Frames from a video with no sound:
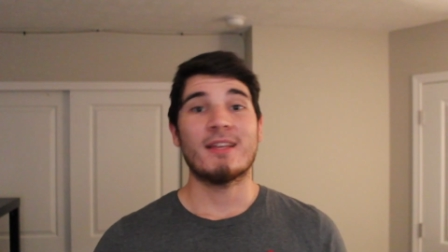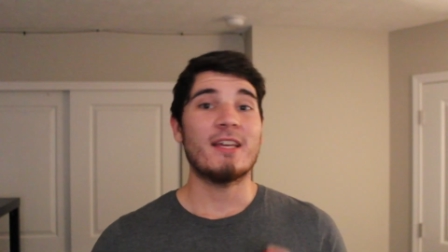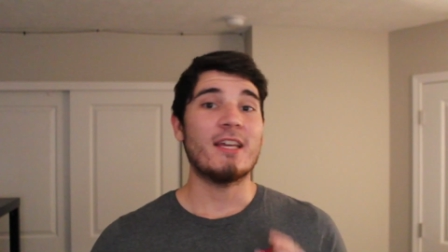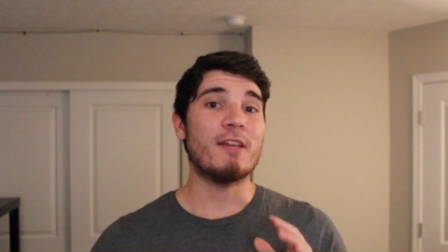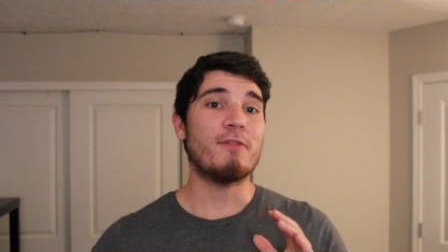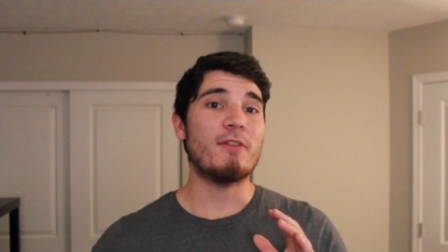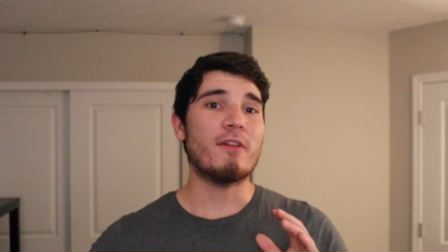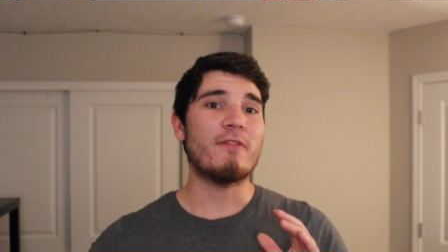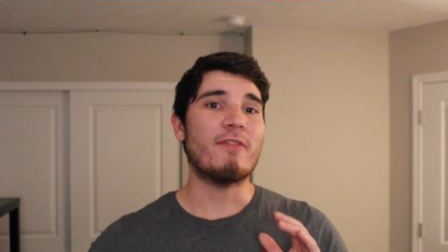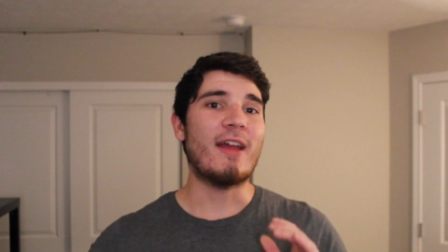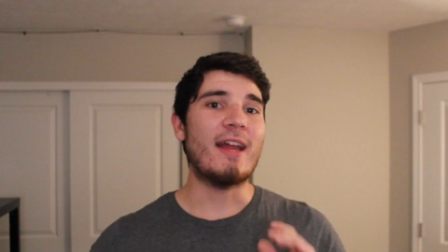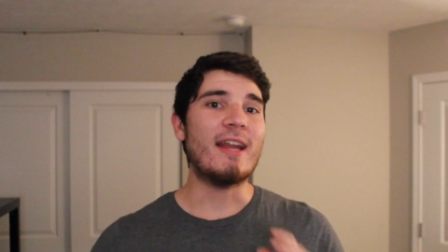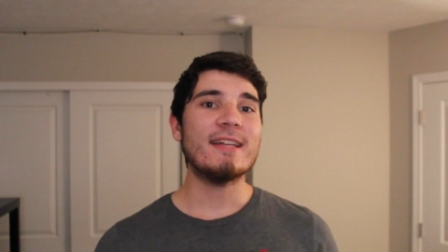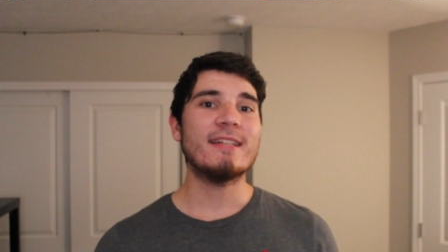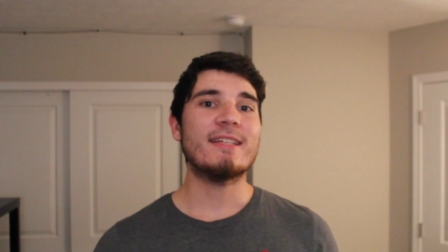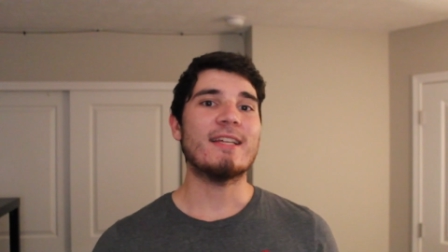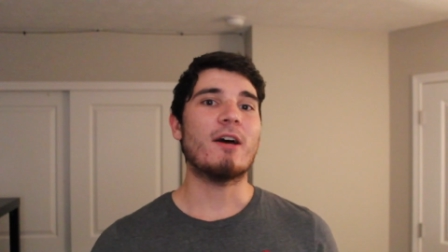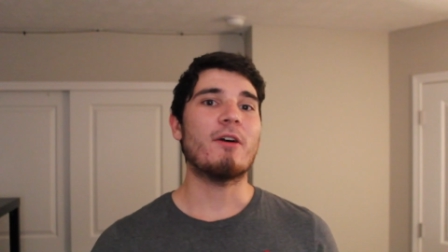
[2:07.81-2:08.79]
If you have
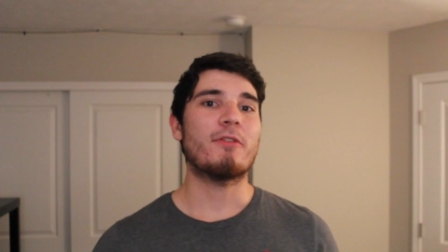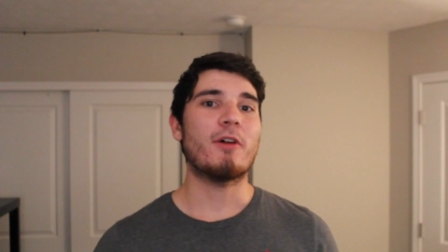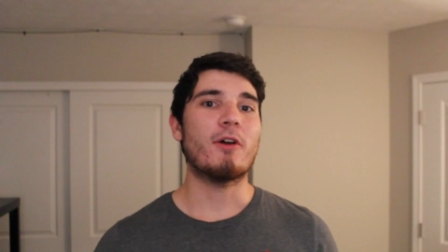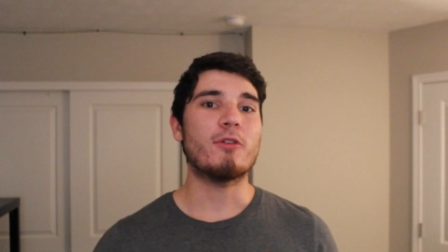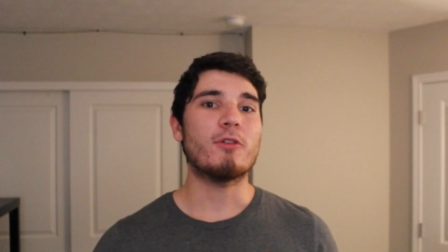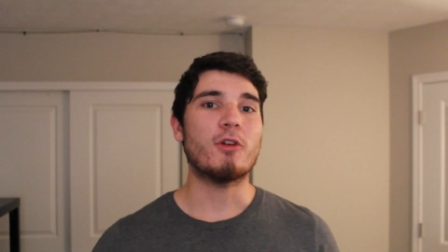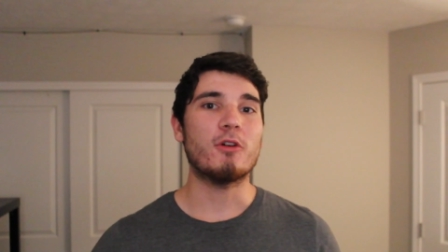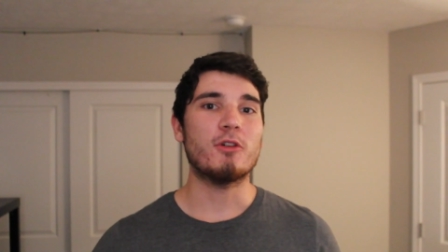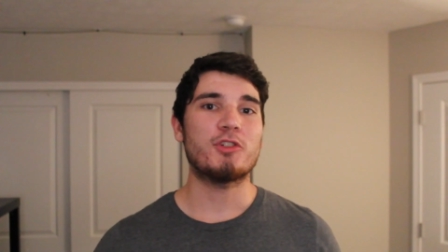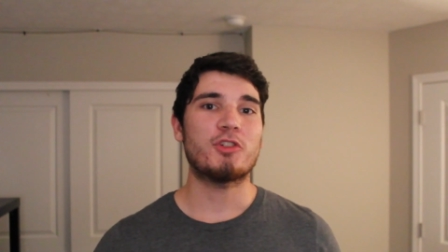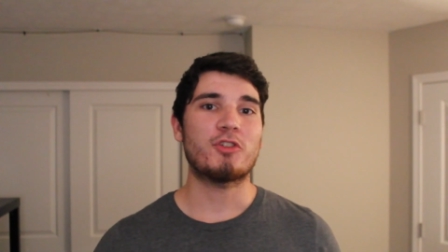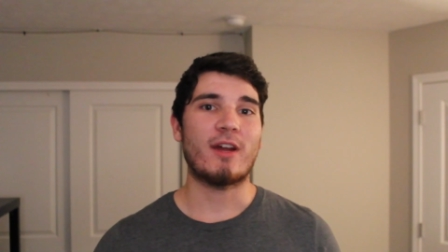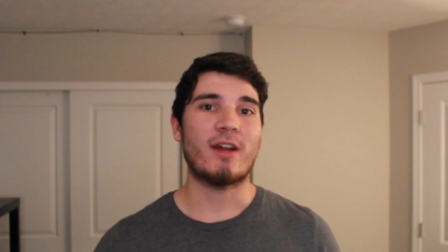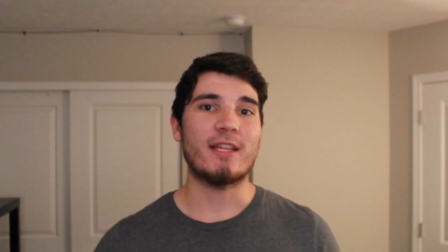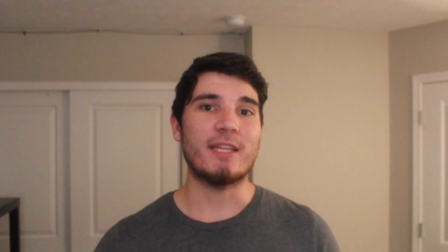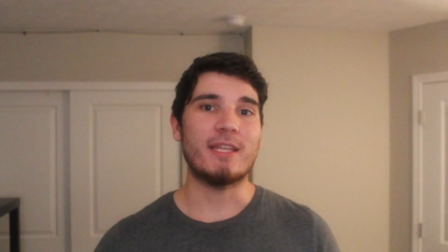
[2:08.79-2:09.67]
any doubt though, go try the